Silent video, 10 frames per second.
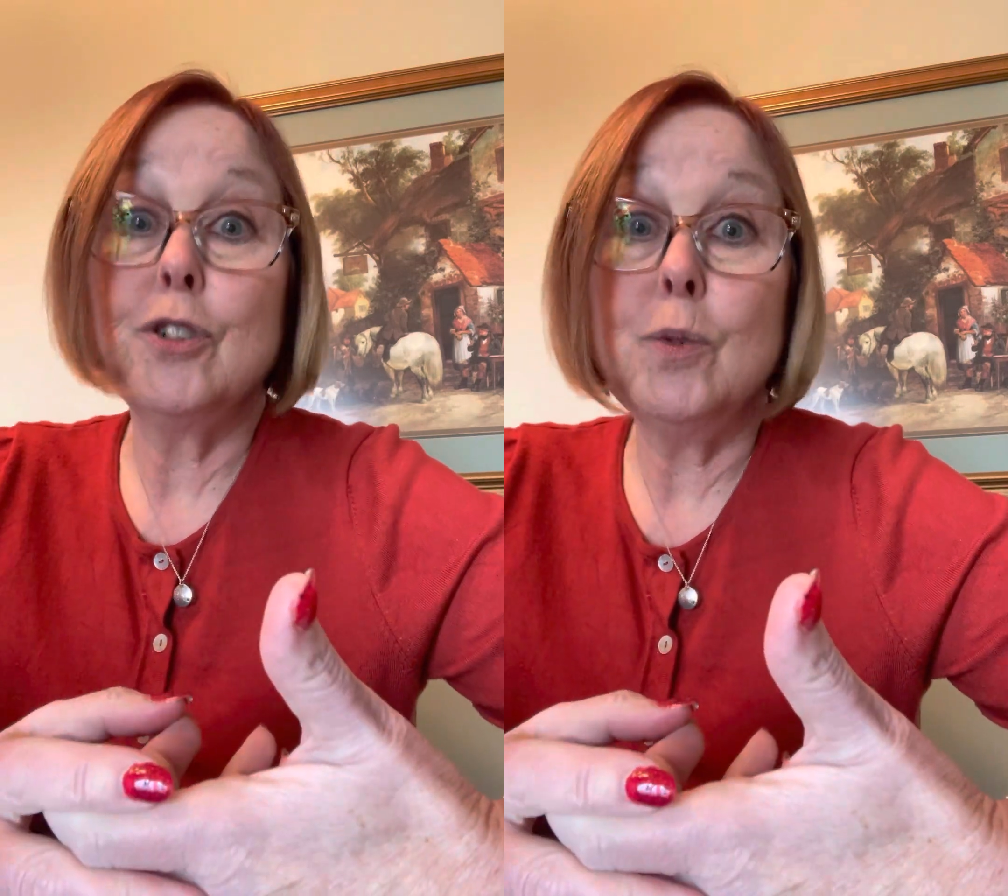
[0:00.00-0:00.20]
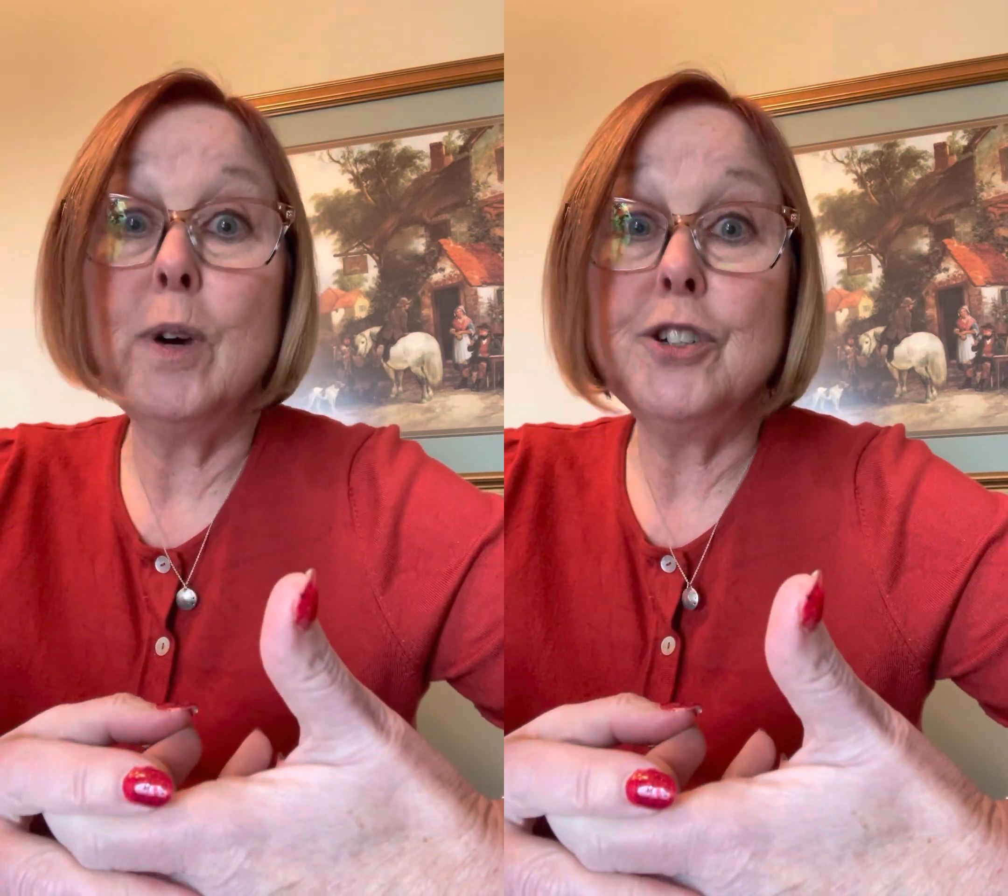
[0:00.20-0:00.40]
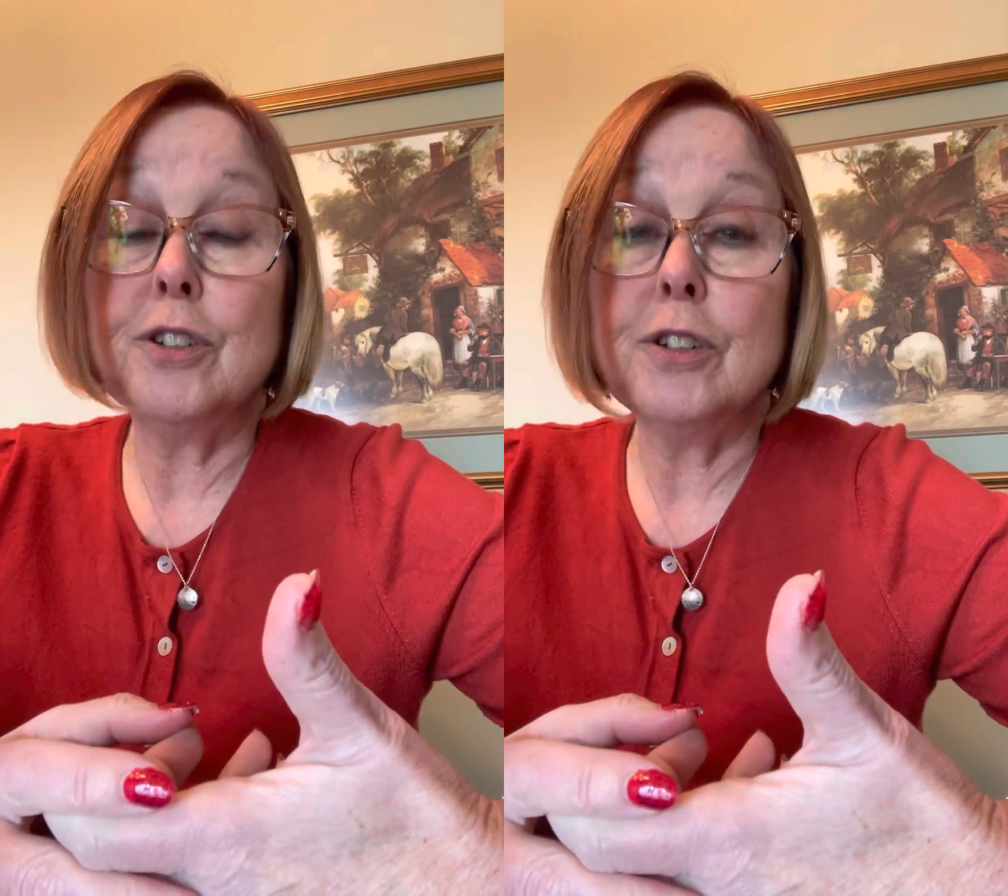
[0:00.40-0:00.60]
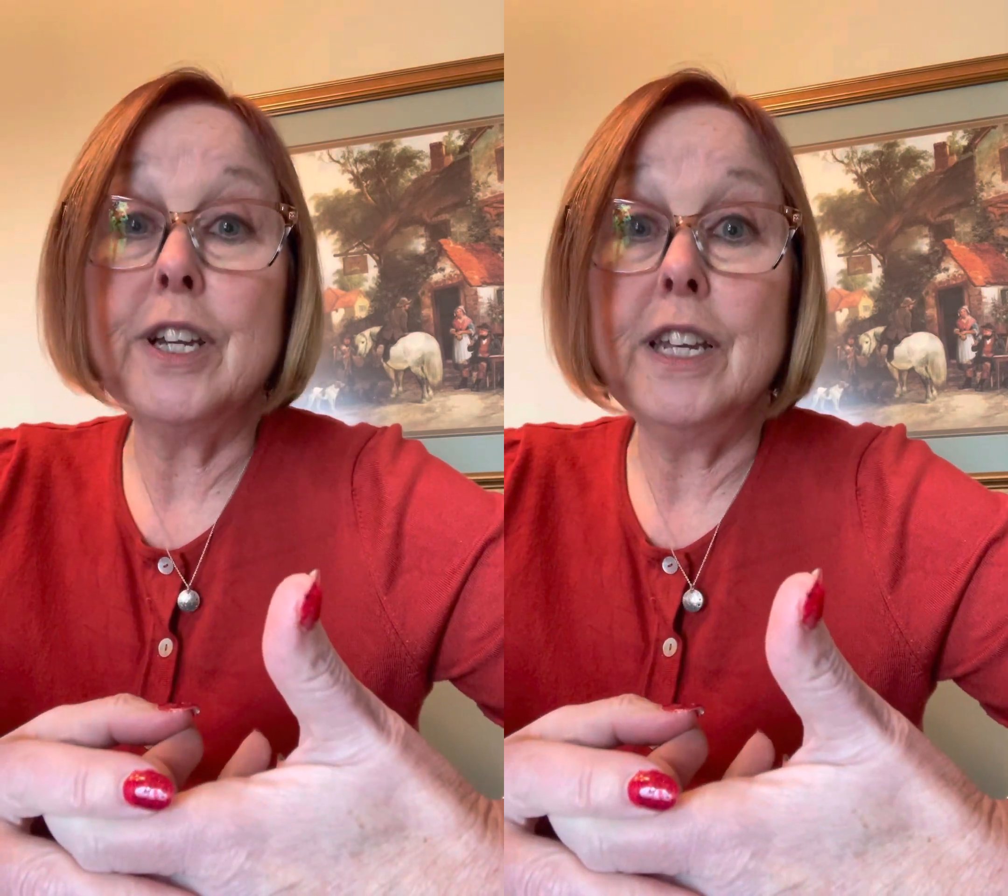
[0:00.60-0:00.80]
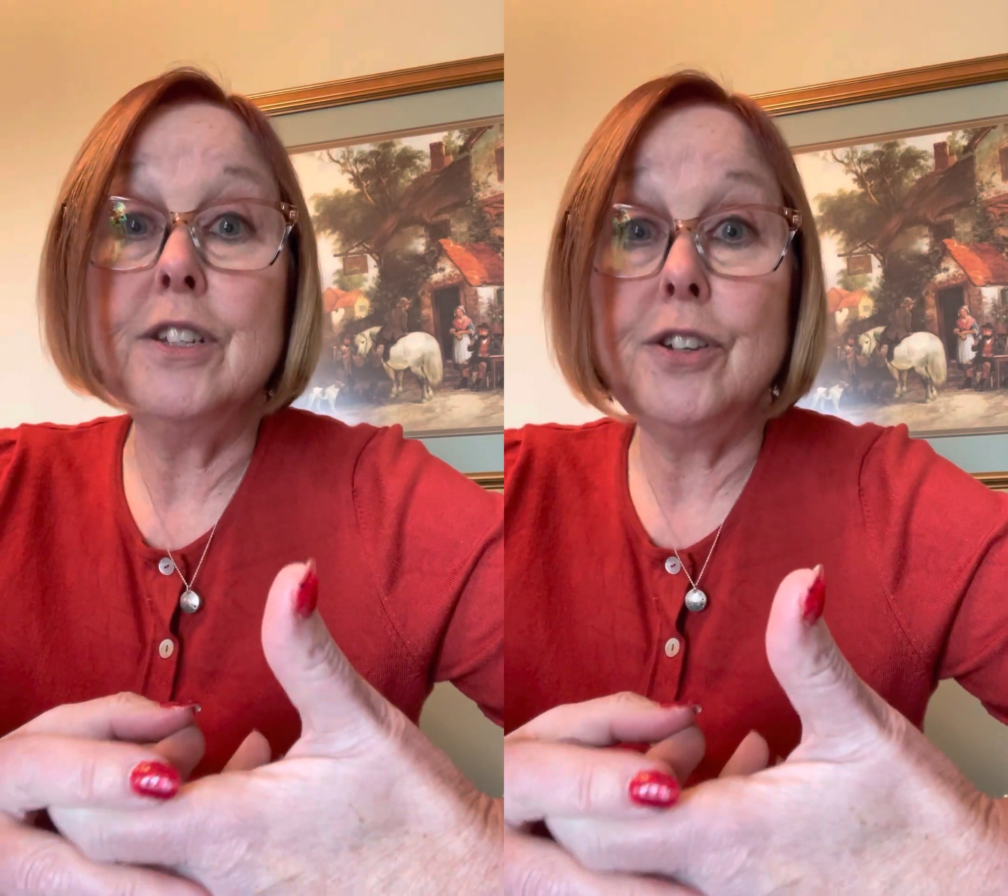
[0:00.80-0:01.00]
to what you're
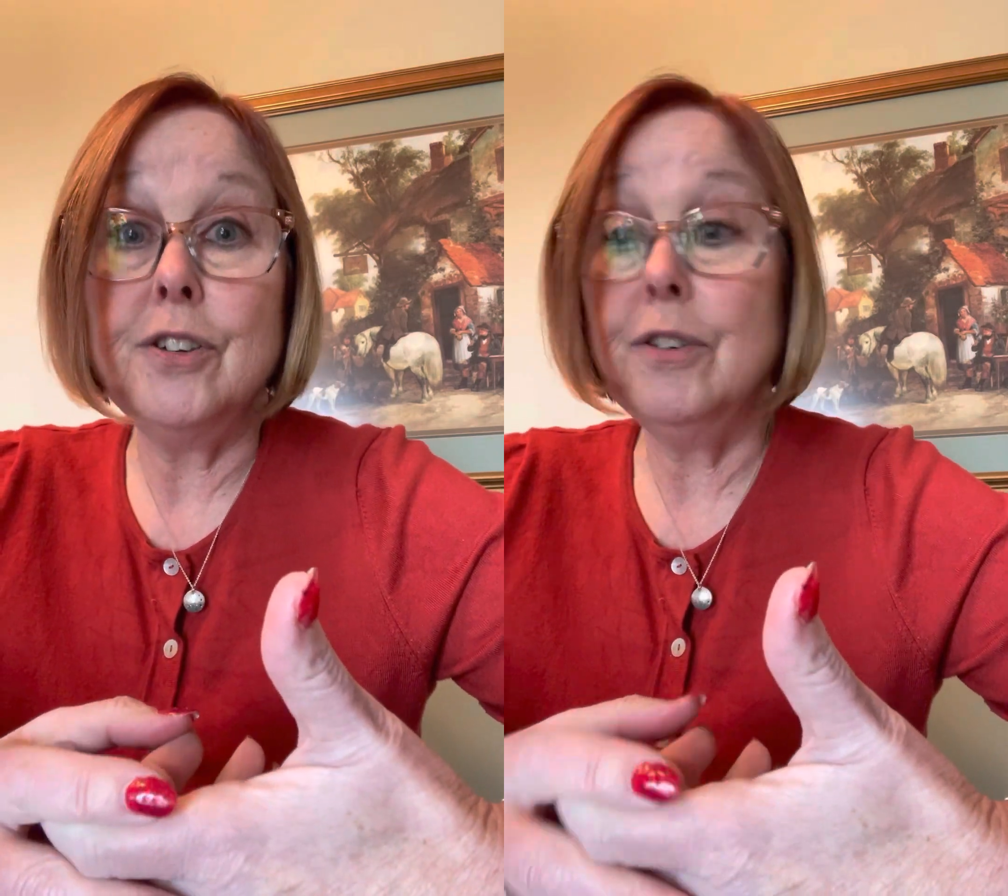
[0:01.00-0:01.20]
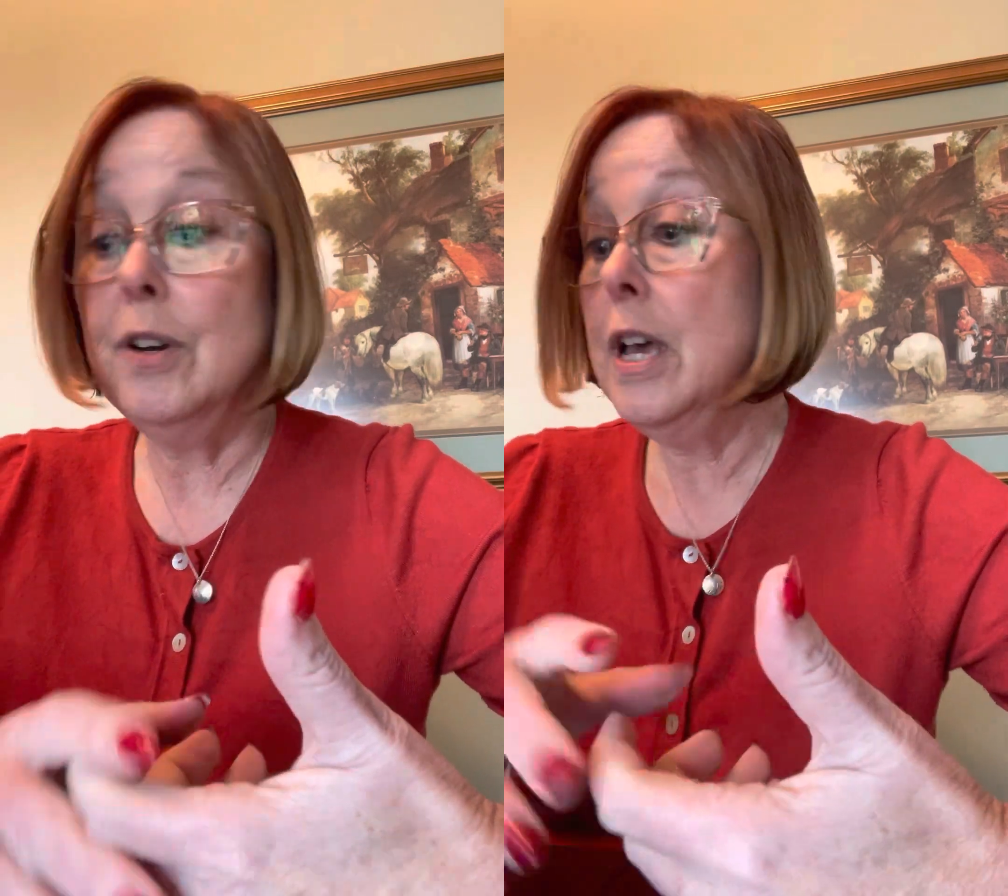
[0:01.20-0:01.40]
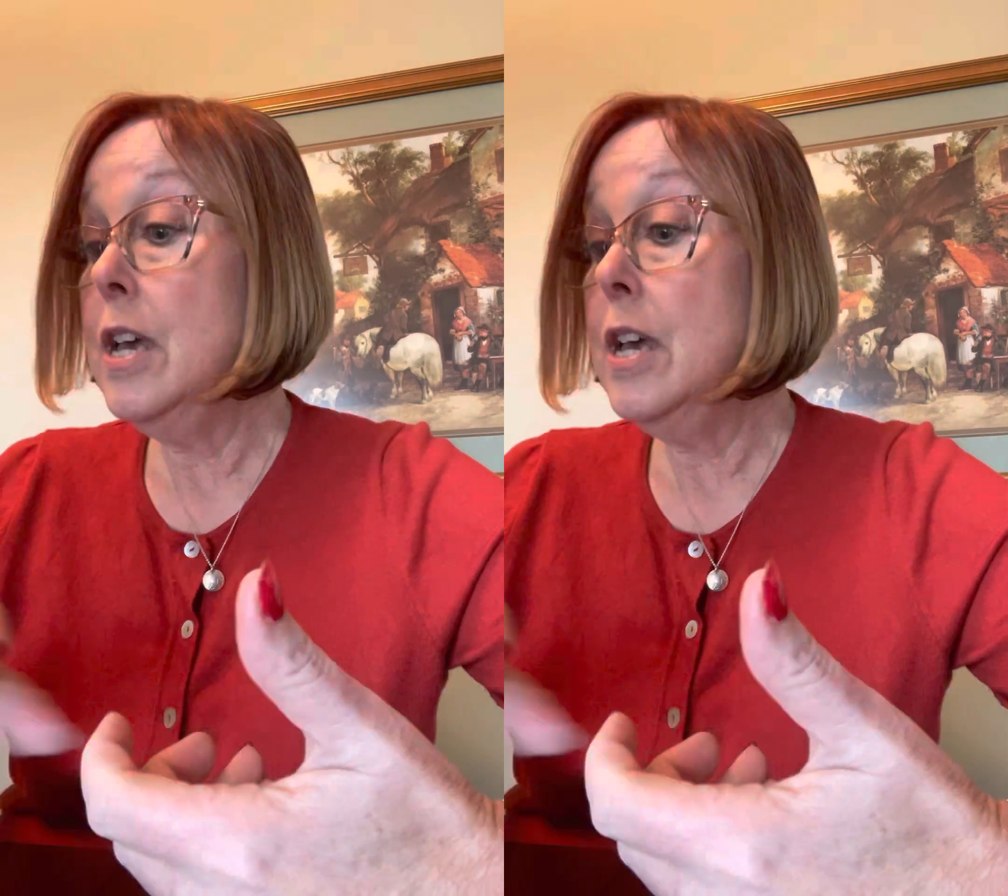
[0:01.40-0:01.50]
looking to do.